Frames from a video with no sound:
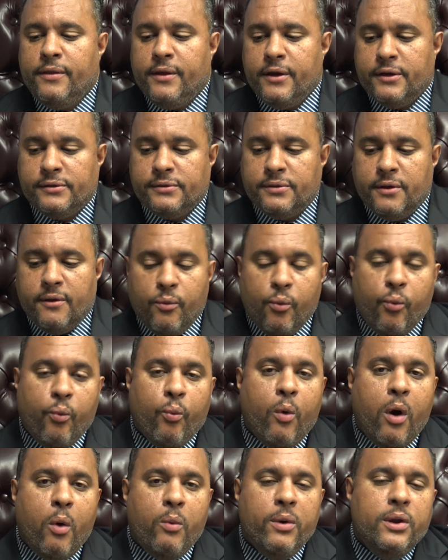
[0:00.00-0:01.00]
There's
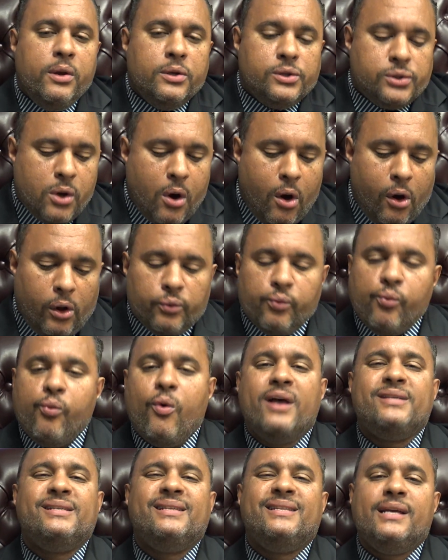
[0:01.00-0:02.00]
what we call
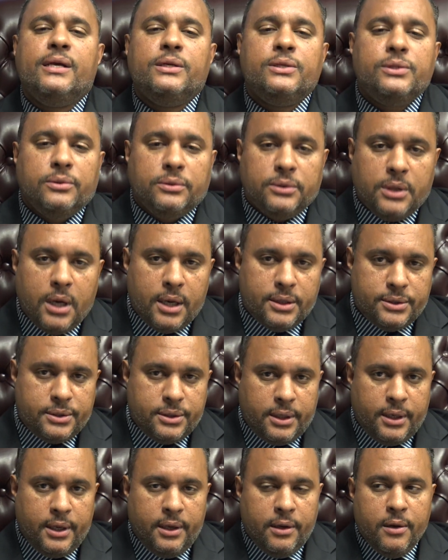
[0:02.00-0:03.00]
residential
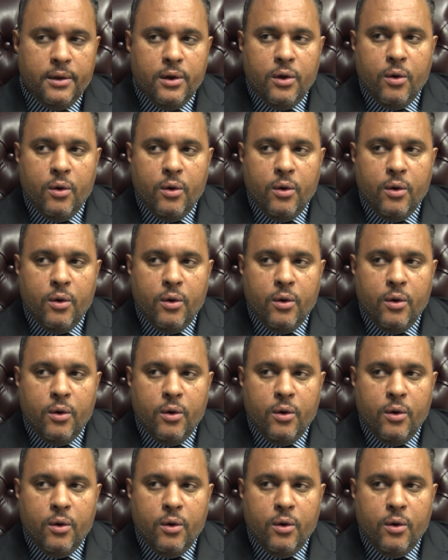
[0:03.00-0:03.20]
custody,